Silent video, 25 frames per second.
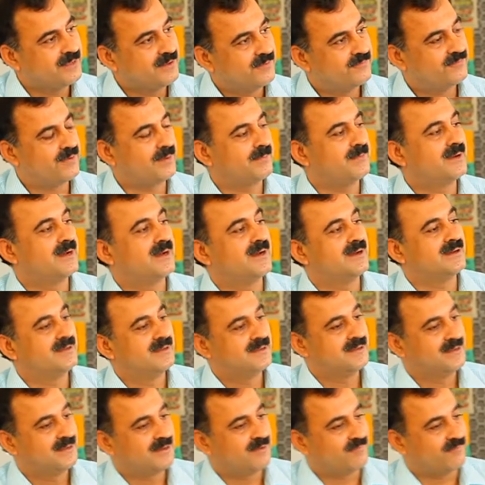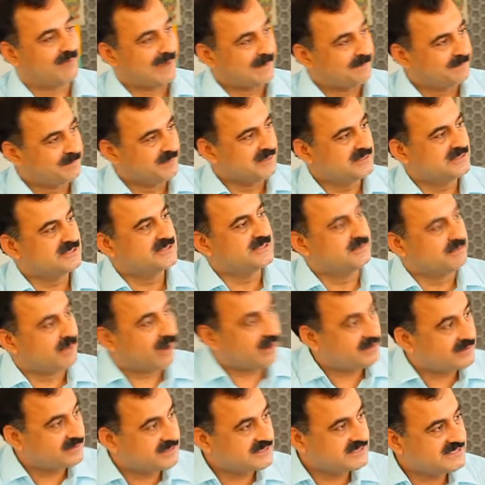Yeah. From a vibrant
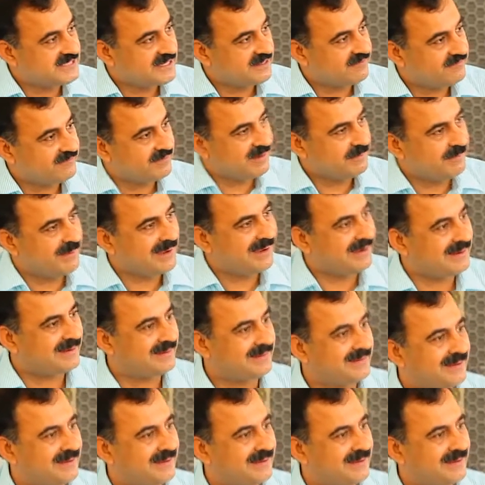democracy, we may